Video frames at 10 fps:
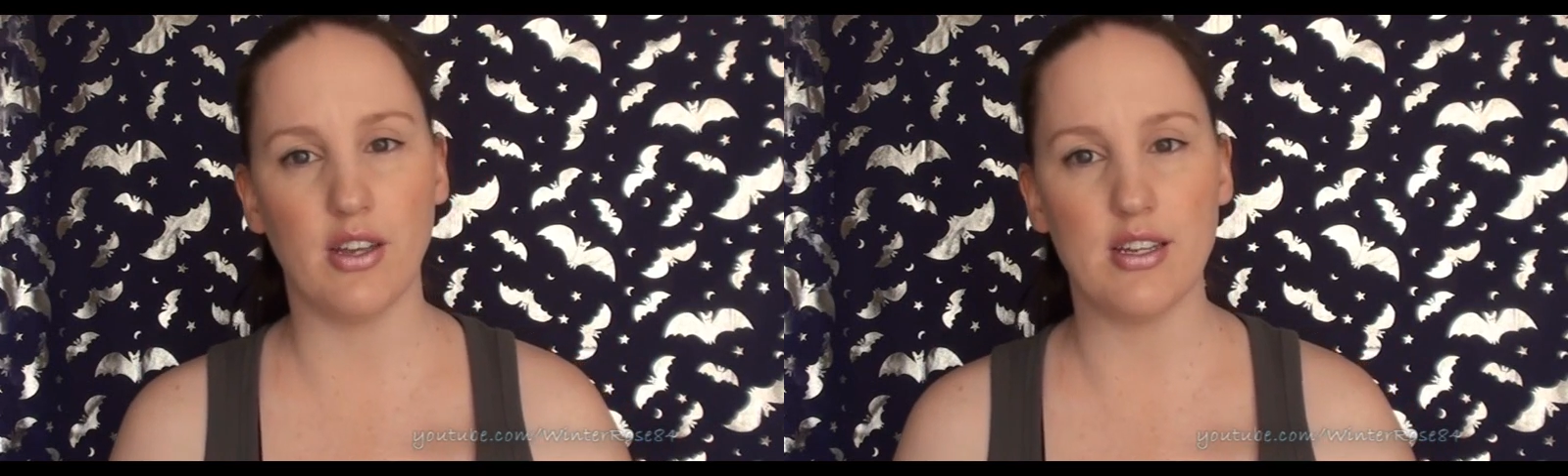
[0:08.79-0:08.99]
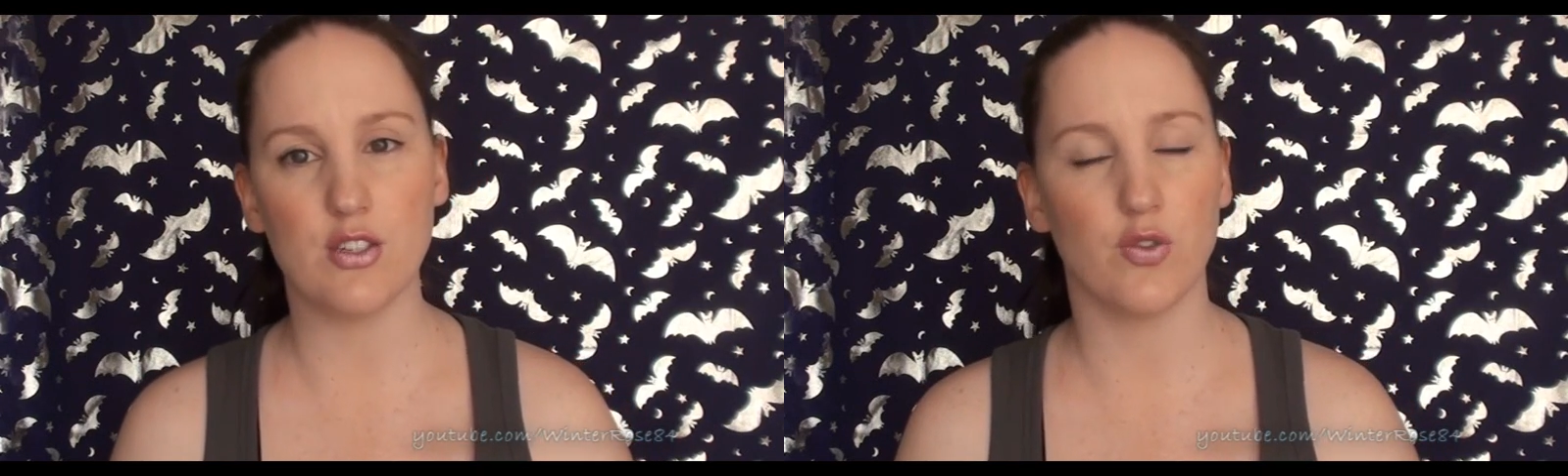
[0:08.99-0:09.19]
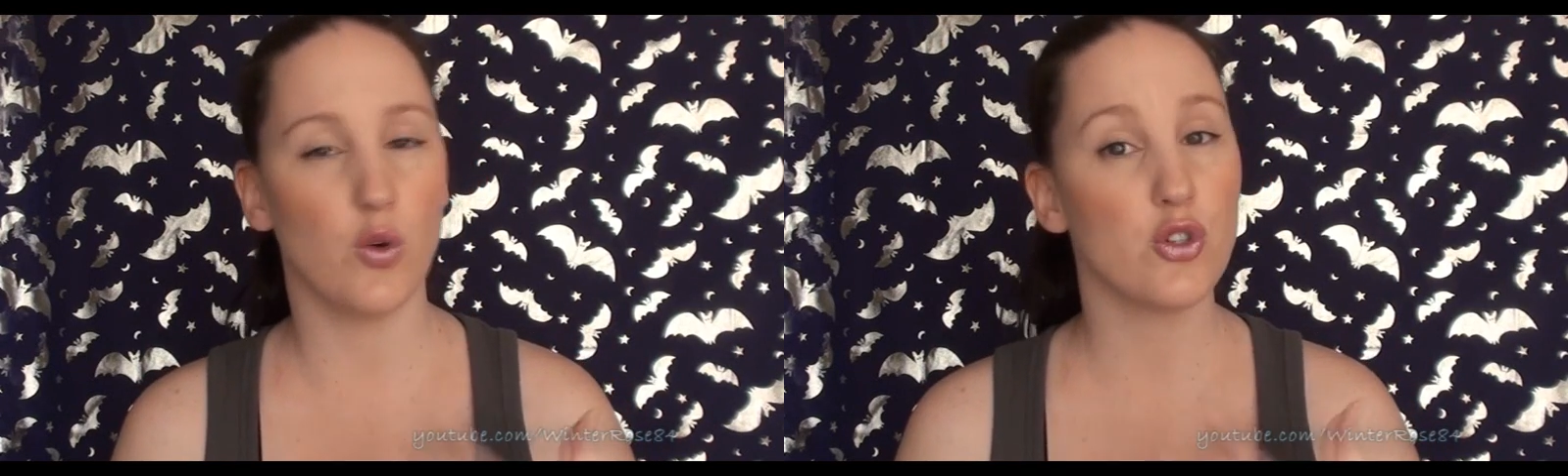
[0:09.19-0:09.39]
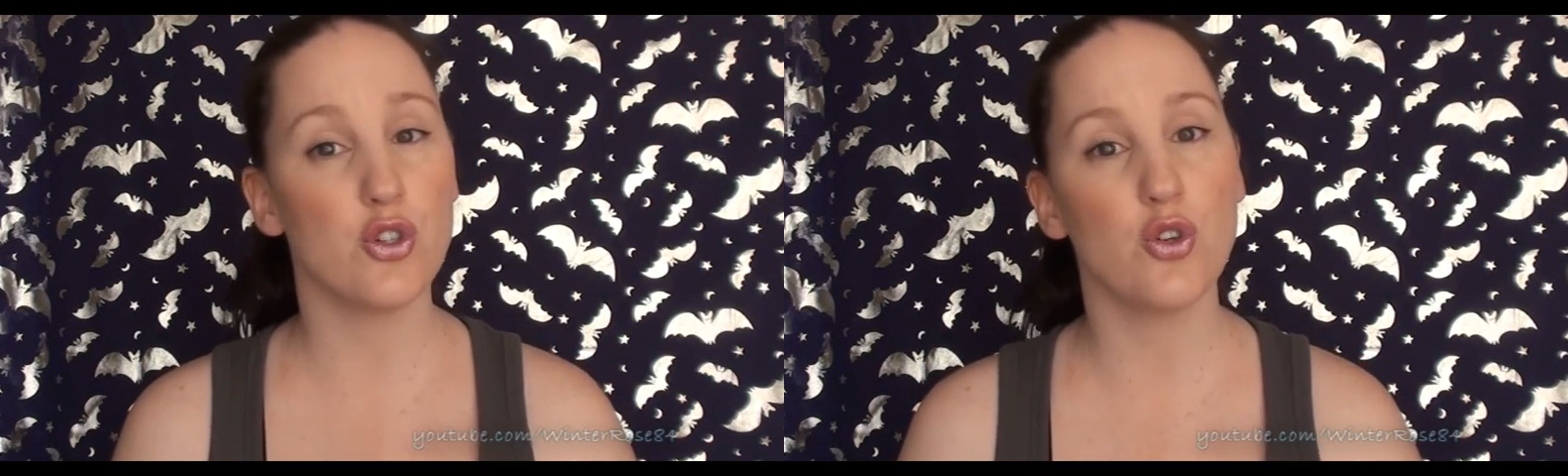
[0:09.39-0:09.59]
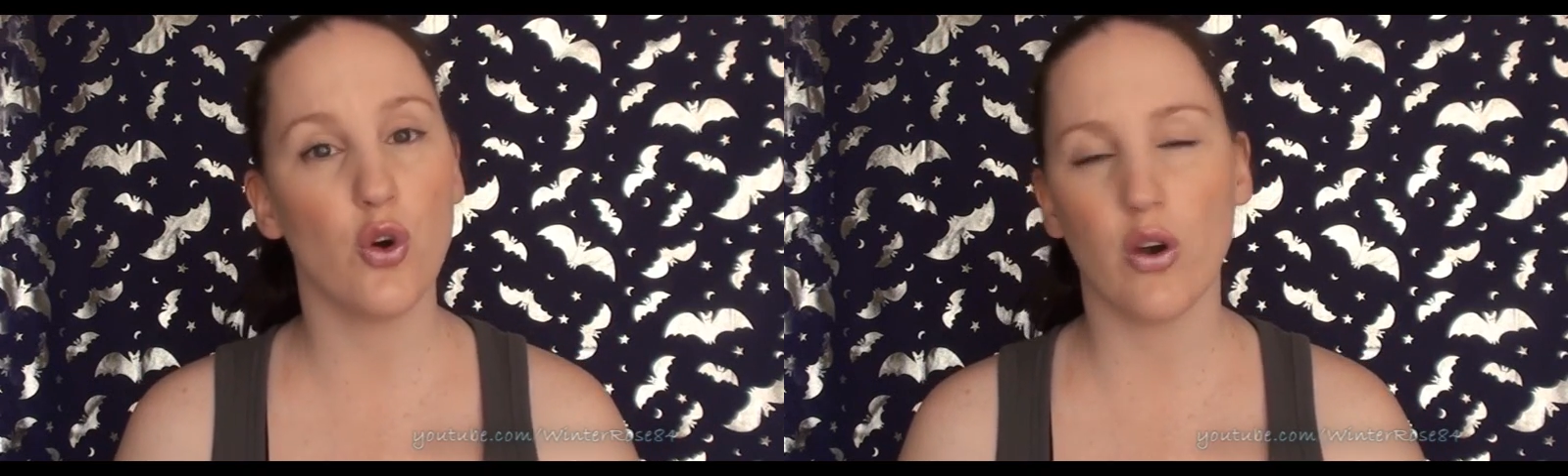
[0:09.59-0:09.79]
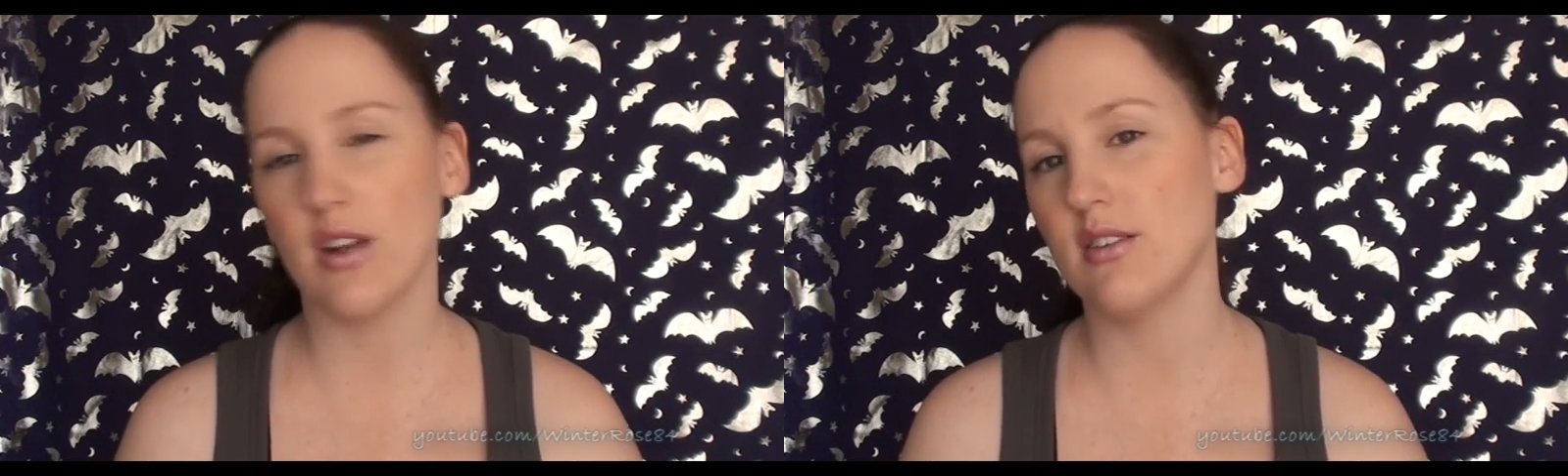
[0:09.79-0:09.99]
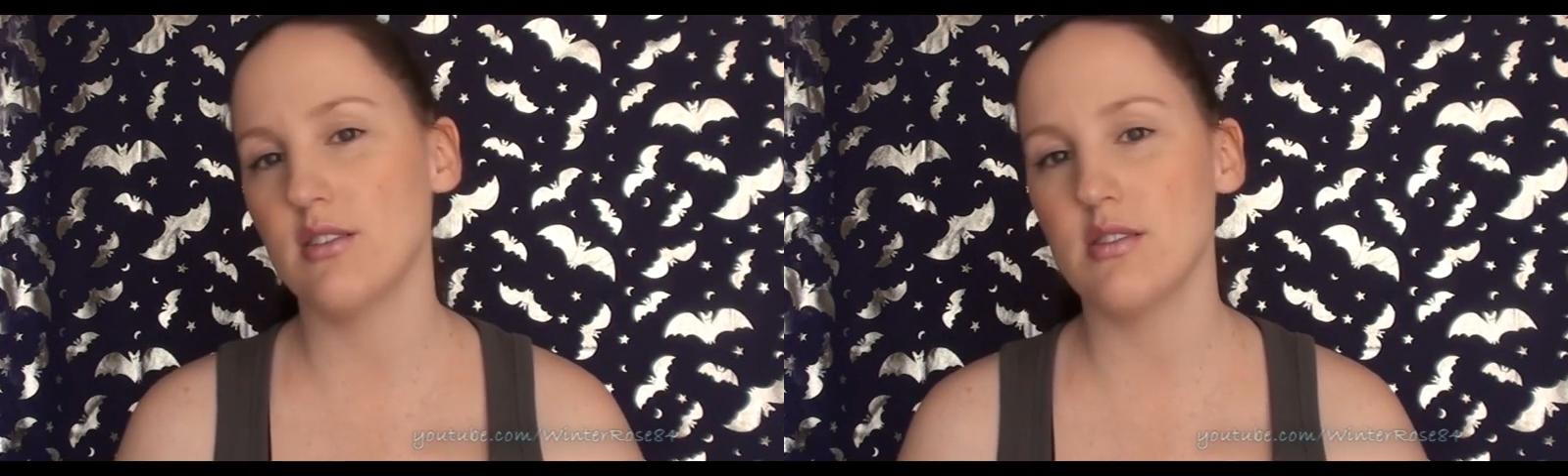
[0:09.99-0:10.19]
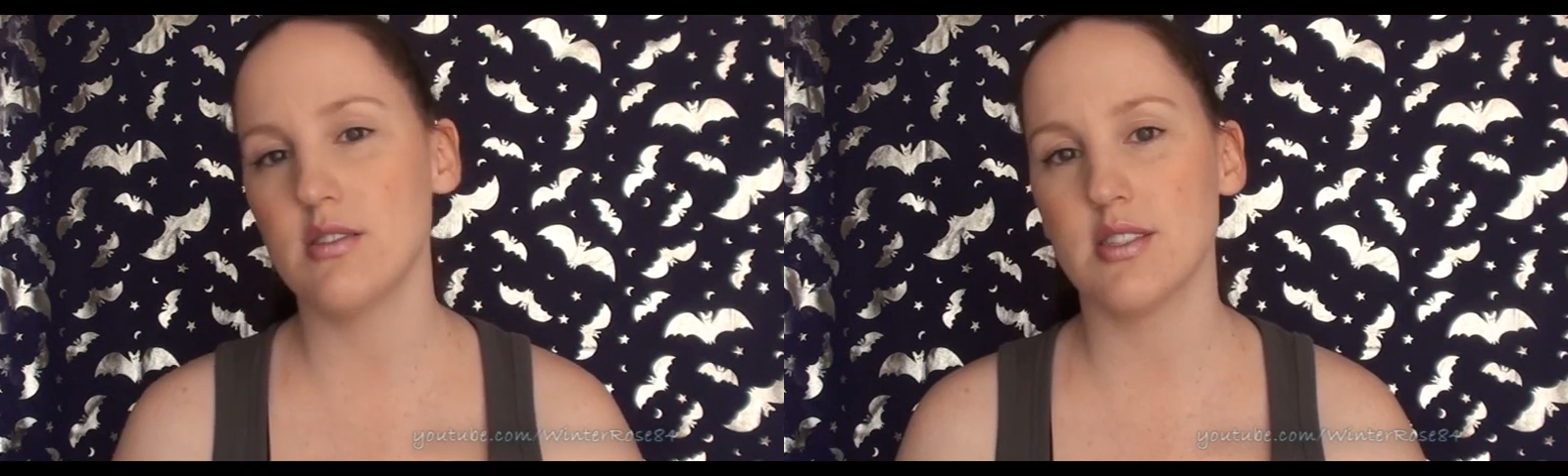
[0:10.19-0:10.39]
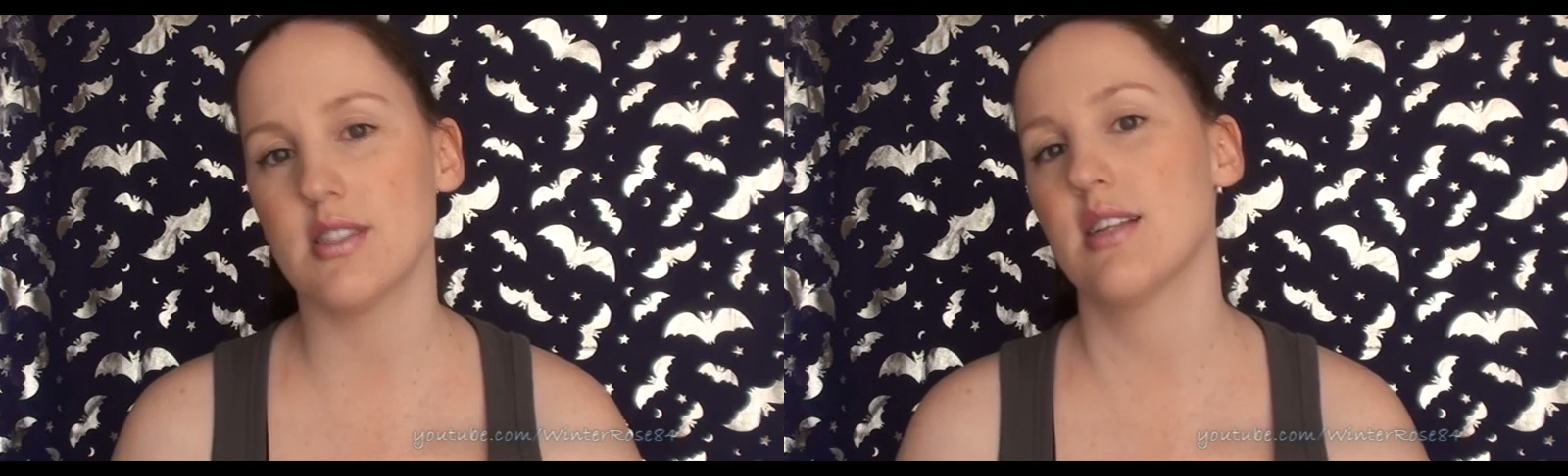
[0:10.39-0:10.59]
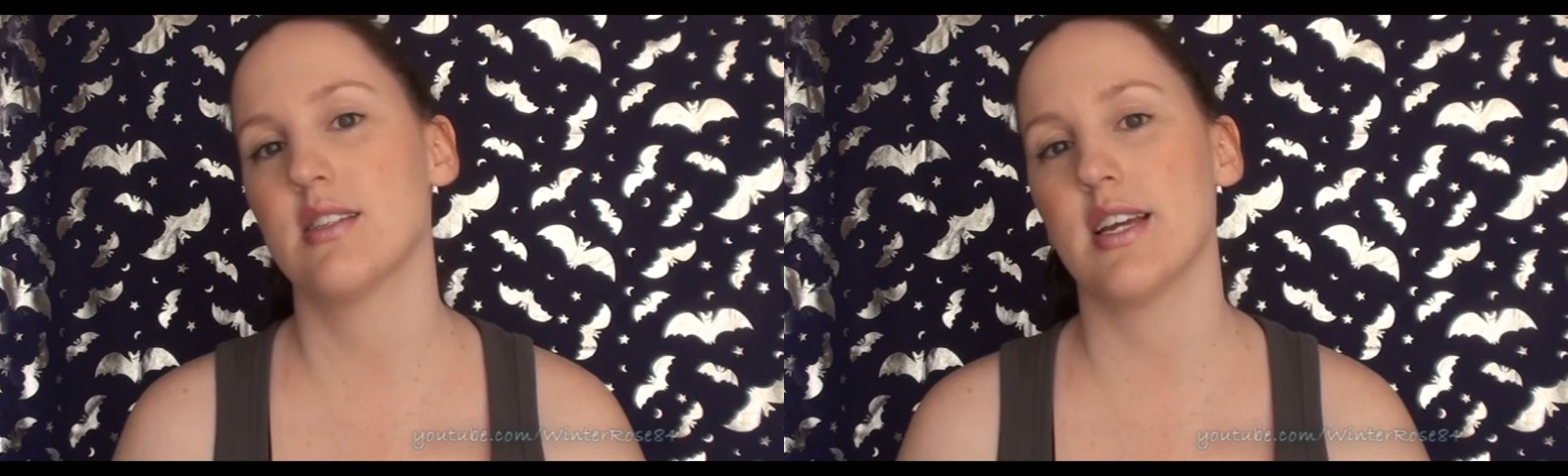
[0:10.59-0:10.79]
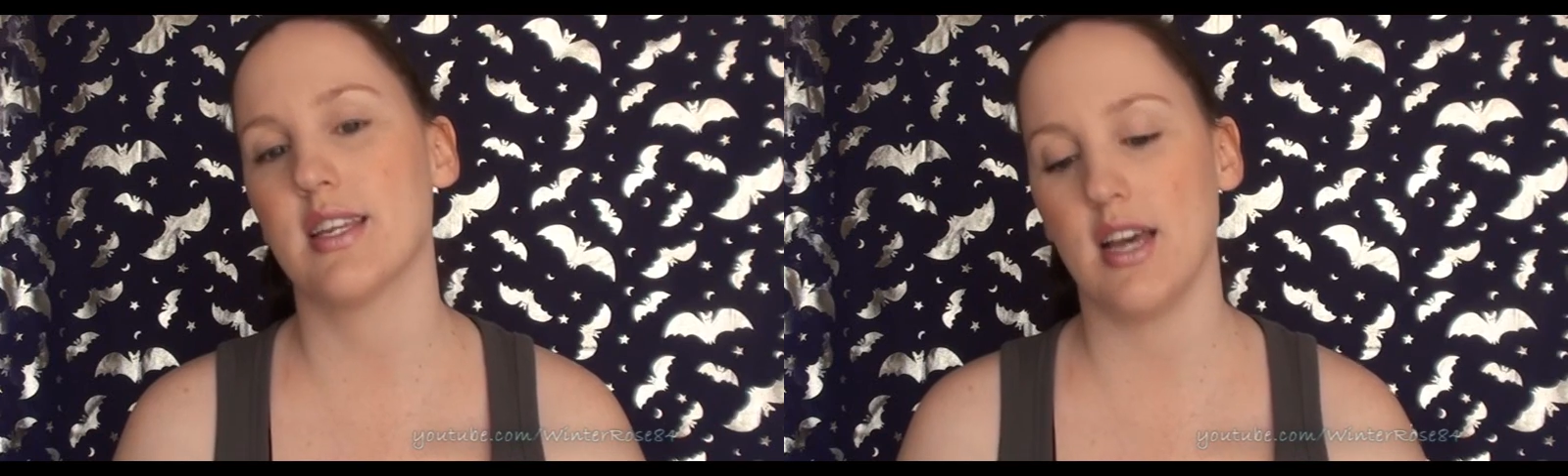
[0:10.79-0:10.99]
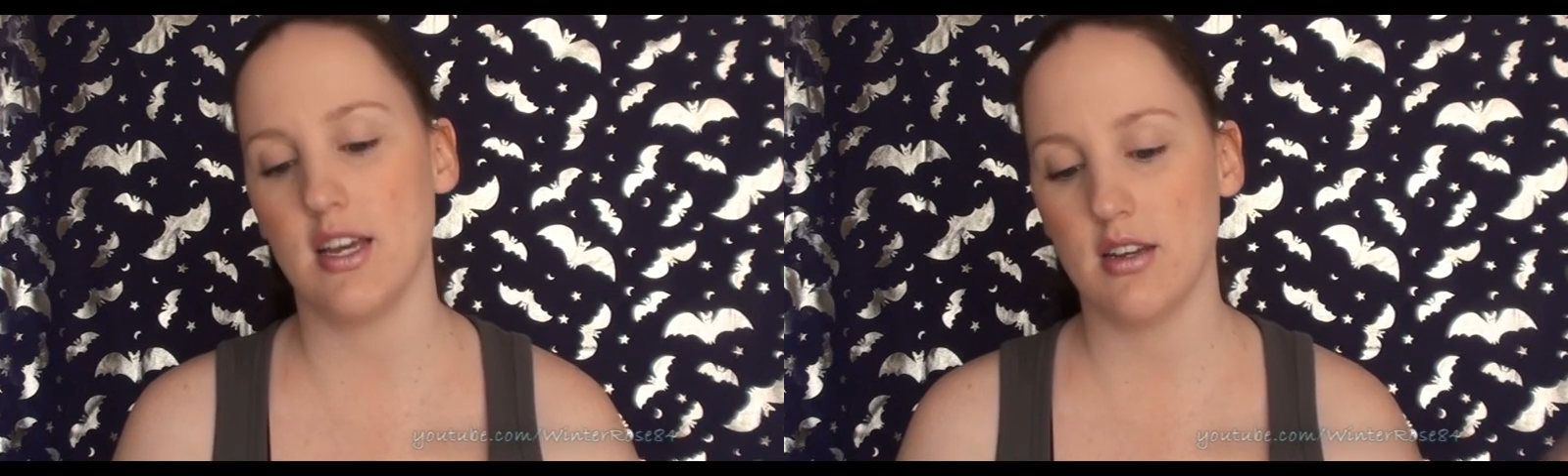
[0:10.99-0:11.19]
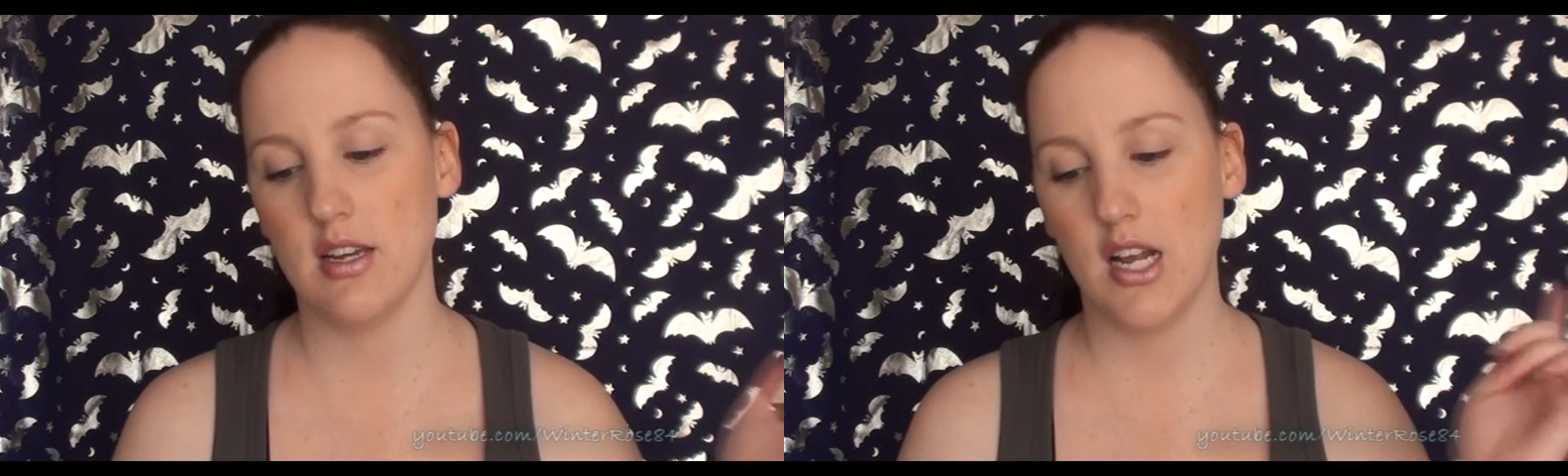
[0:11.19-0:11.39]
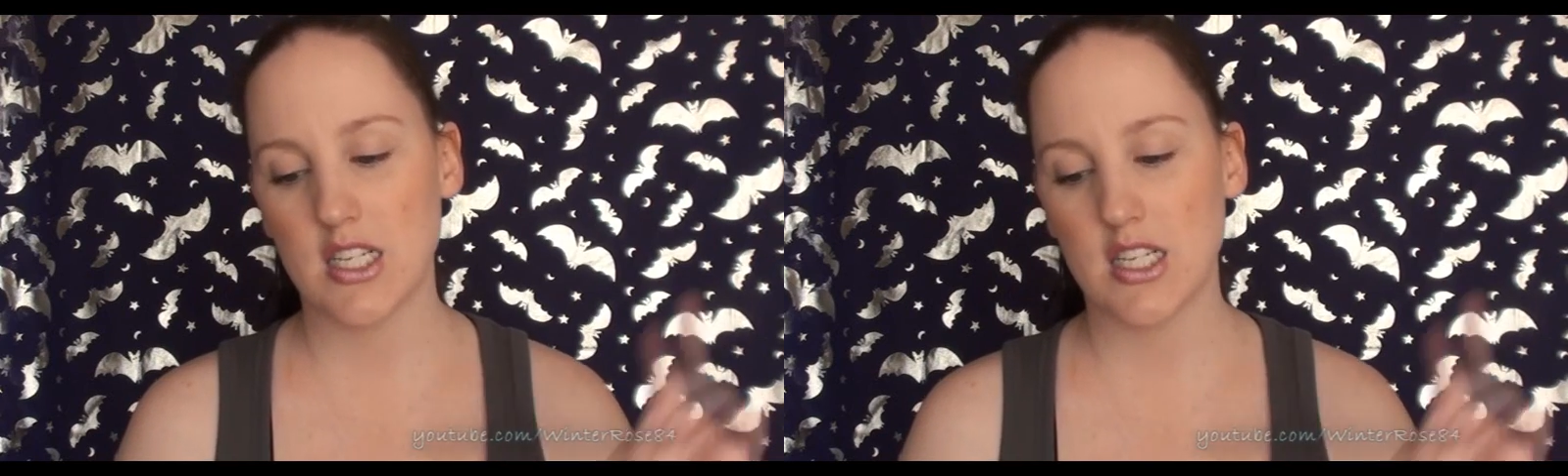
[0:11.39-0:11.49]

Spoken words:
is for tutorials, things like that.